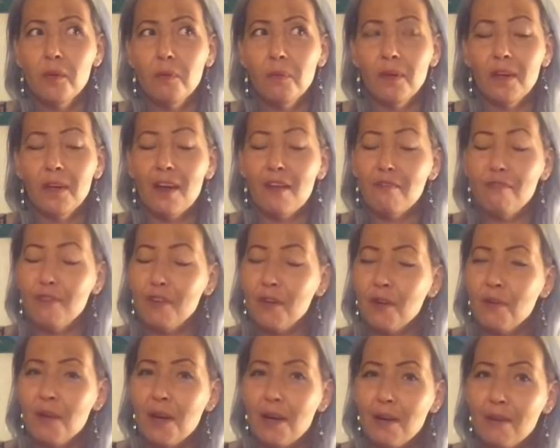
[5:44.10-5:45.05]
but I
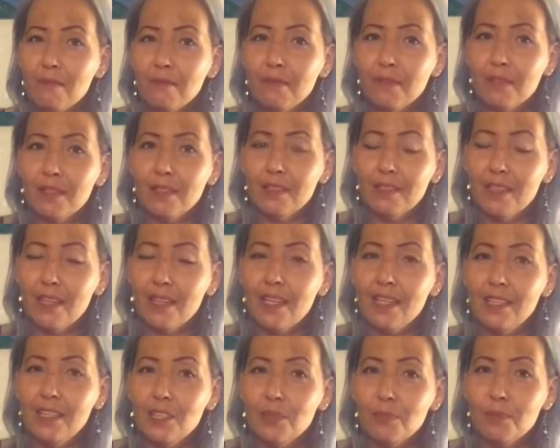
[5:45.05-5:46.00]
figure out that
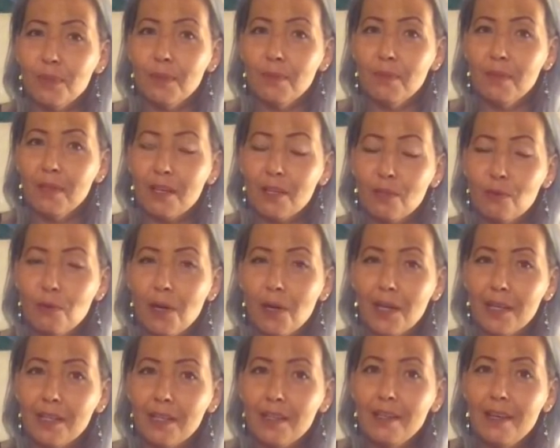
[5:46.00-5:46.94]
Danish people are
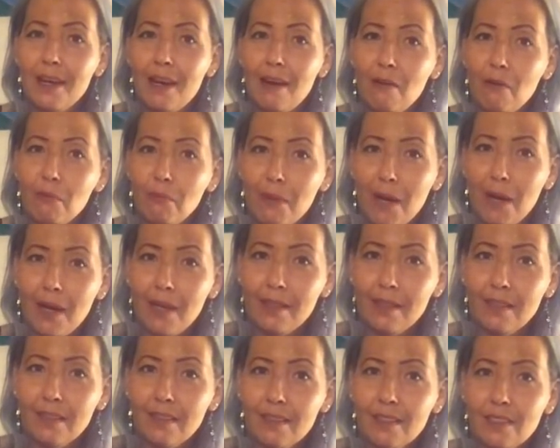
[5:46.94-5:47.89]
quite
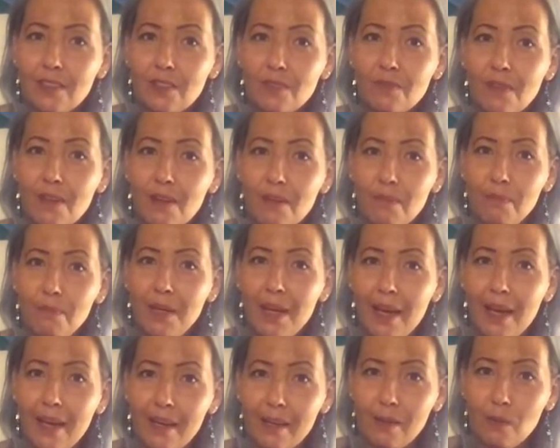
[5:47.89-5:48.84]
narrow-minded. It's very
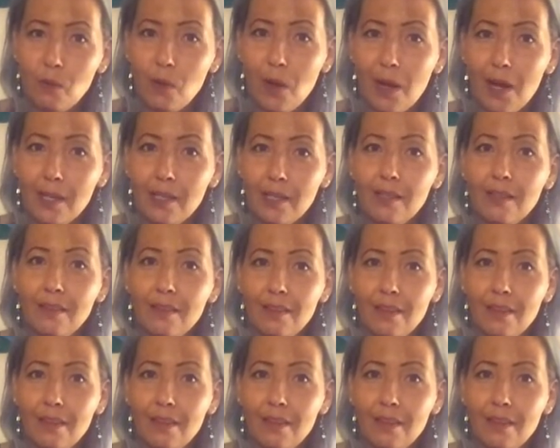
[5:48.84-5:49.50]
black and white.